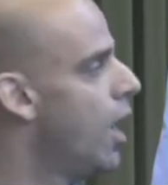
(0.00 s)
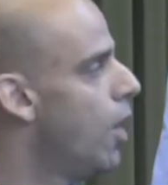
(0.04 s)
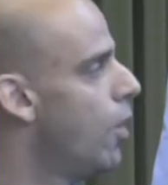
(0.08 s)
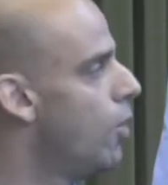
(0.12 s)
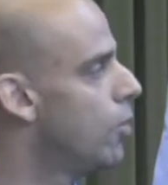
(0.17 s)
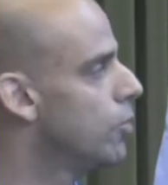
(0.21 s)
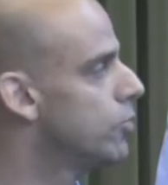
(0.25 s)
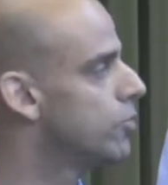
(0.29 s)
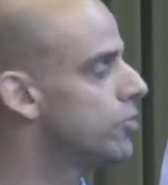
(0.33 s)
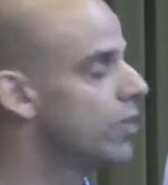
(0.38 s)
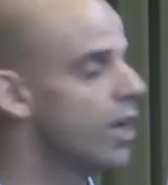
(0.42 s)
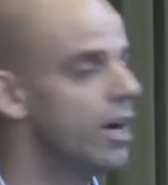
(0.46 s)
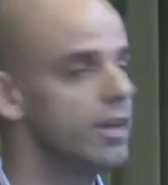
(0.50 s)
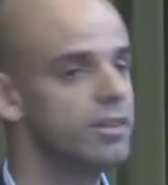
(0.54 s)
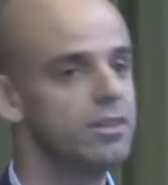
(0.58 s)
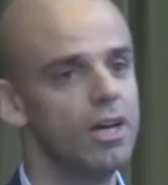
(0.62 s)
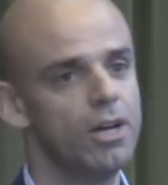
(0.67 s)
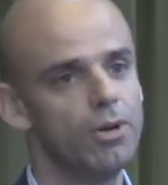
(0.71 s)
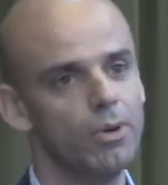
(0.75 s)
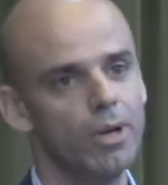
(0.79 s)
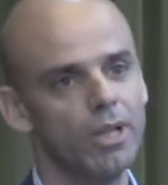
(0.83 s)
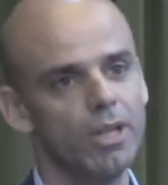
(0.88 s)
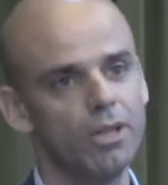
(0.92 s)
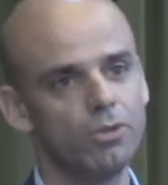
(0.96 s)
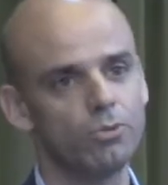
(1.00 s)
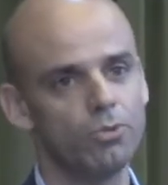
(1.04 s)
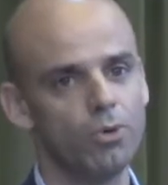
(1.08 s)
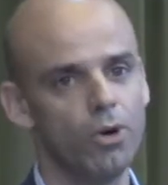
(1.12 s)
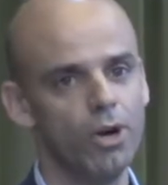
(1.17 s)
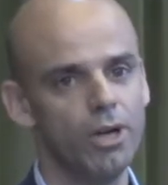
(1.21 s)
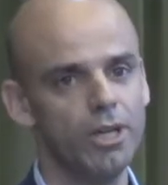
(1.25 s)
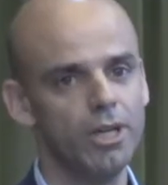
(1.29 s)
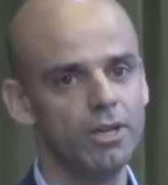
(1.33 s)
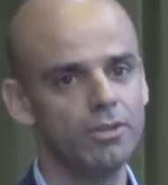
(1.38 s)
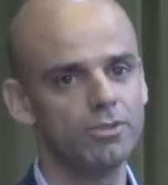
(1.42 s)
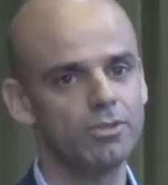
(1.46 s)
oxide
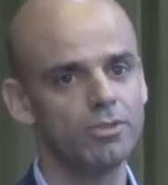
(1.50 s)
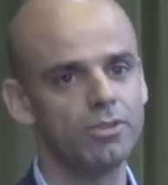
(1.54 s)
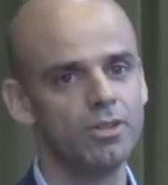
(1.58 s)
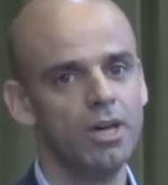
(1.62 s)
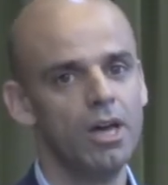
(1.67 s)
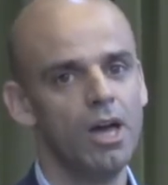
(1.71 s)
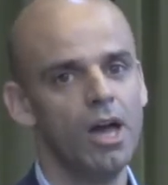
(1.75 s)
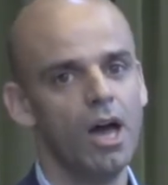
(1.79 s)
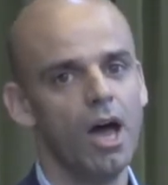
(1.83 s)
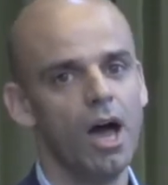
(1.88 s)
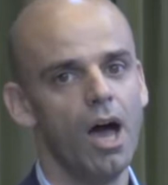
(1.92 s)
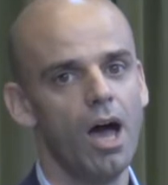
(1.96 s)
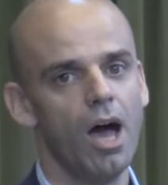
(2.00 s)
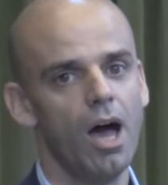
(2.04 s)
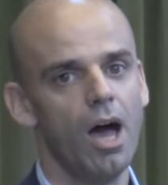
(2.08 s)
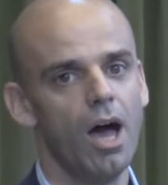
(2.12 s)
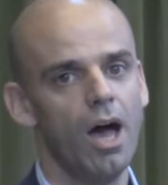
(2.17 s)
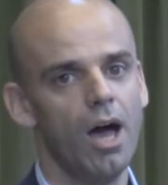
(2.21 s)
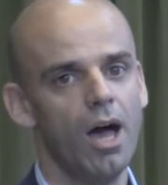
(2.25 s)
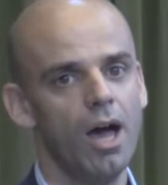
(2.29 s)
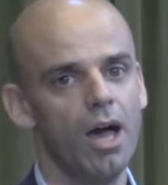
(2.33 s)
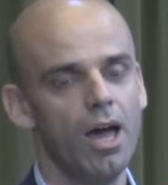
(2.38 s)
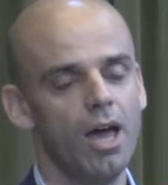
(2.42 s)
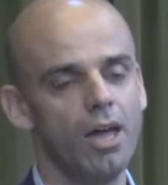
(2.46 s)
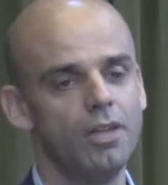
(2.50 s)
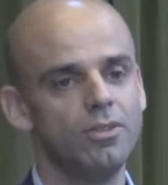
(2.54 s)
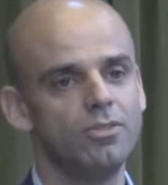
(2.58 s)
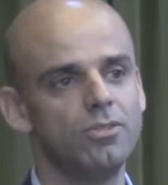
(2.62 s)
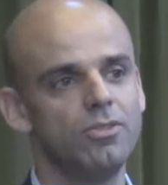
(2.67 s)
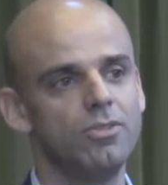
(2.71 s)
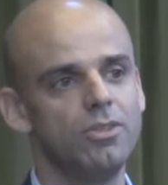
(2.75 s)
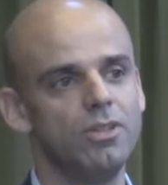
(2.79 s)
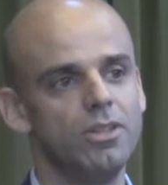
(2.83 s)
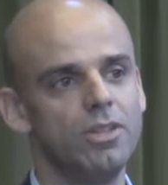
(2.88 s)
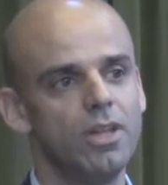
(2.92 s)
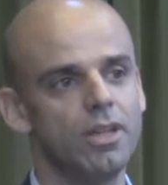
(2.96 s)
nanoelectronics, and
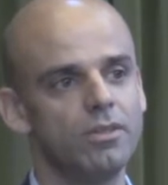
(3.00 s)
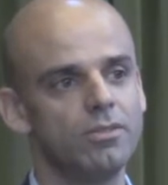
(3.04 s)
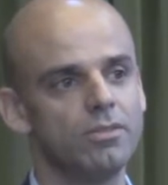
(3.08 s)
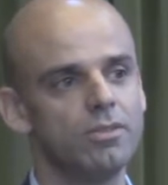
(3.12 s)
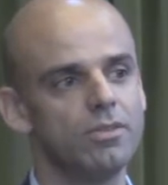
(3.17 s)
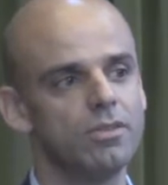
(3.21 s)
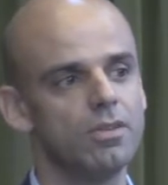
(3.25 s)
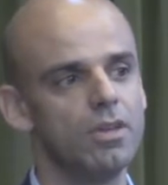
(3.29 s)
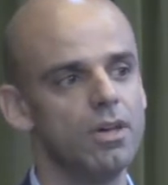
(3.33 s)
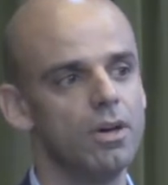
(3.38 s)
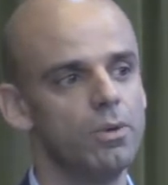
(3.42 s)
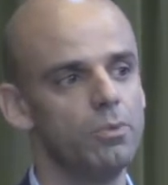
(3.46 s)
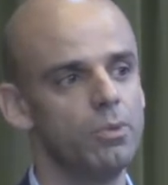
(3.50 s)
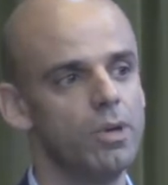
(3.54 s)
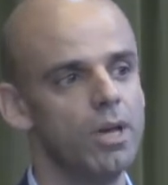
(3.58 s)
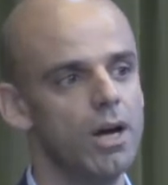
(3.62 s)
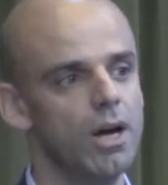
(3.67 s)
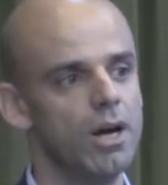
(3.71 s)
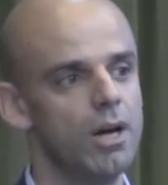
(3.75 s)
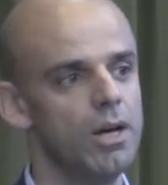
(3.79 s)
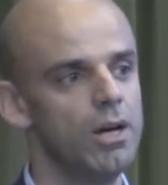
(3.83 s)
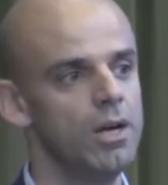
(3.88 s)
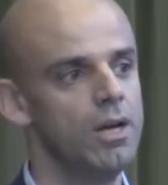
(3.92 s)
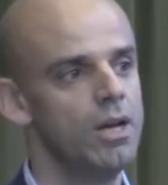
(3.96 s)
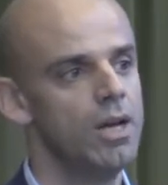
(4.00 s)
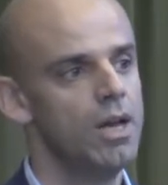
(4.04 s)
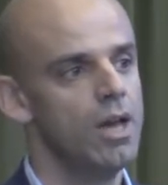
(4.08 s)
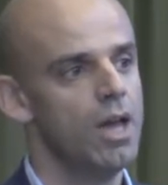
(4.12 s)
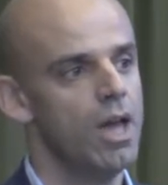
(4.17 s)
see that we are